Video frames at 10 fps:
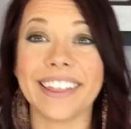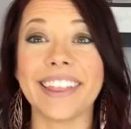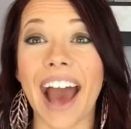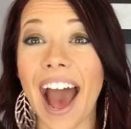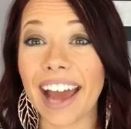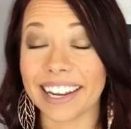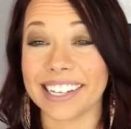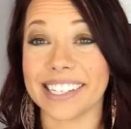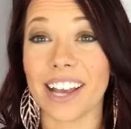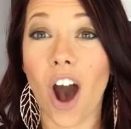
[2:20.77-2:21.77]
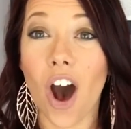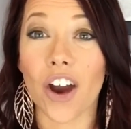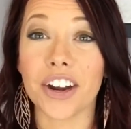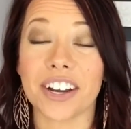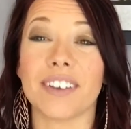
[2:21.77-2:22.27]
That is the
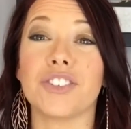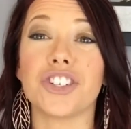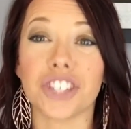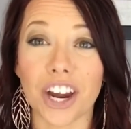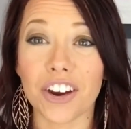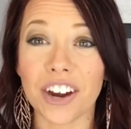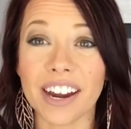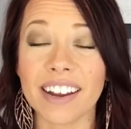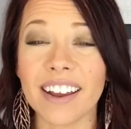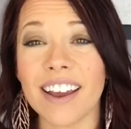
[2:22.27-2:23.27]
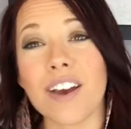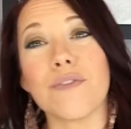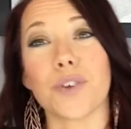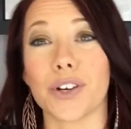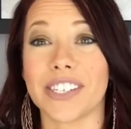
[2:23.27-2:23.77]
art of sharing
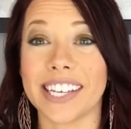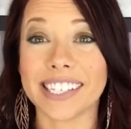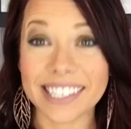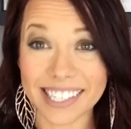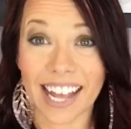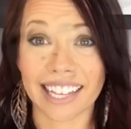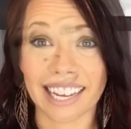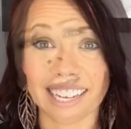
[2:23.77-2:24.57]
versus selling.